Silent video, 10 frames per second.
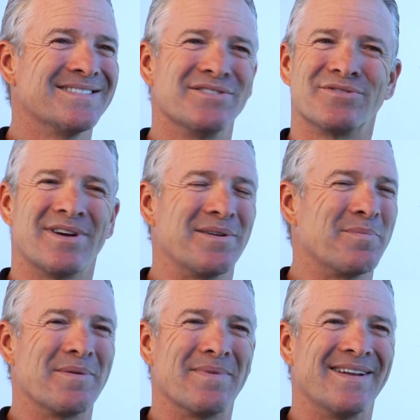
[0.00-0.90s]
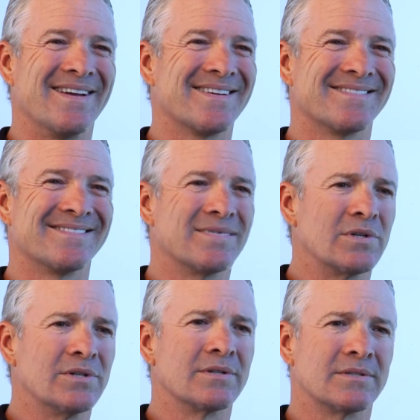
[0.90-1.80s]
Still trying to break my neck. We
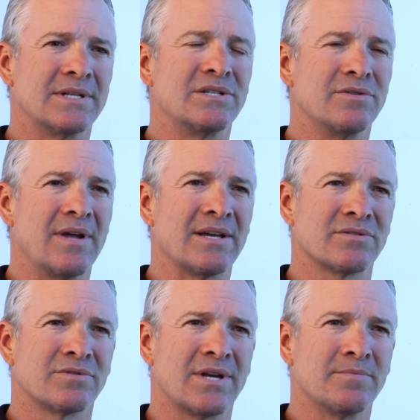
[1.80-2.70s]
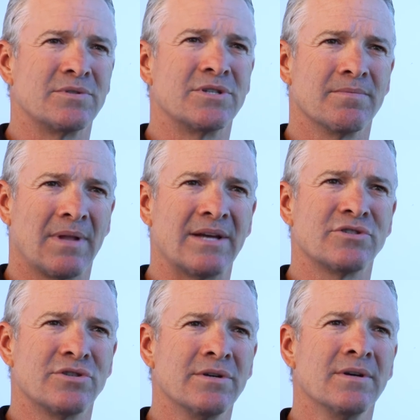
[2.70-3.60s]
took D2 national championship
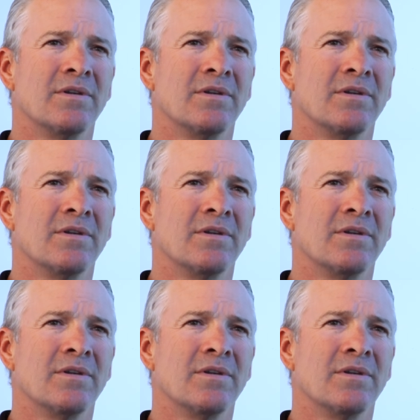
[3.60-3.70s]
last year.